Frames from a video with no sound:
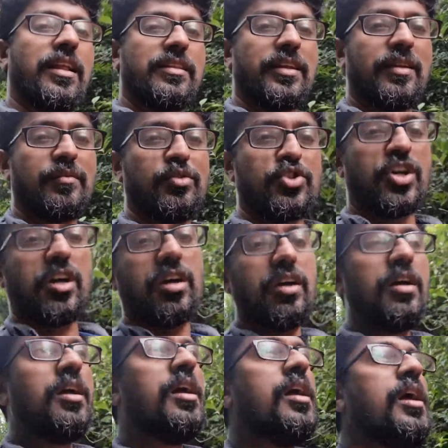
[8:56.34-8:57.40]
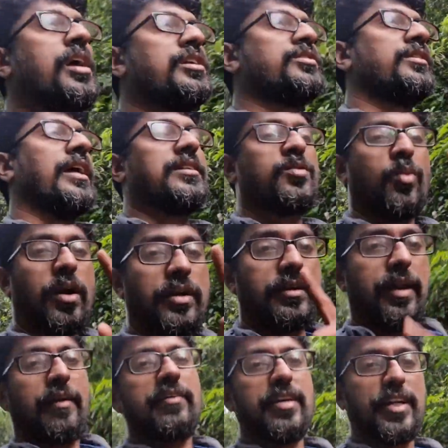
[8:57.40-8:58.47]
at So that's one
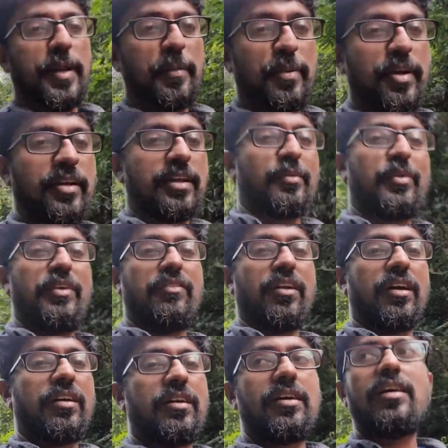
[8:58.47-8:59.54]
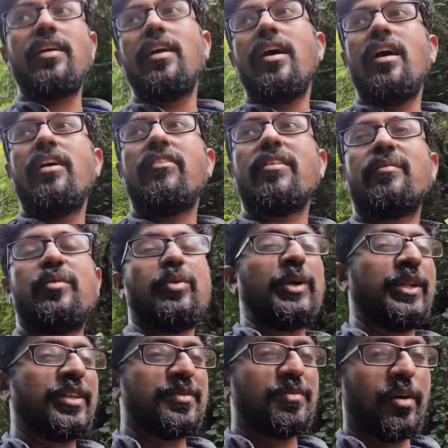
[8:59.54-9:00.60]
travel tip that we've learned from
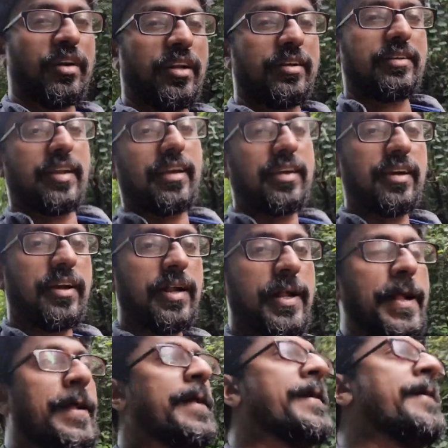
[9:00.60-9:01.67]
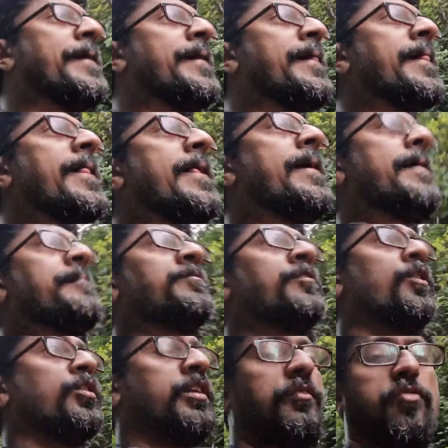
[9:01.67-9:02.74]
doing this morning trek. Looking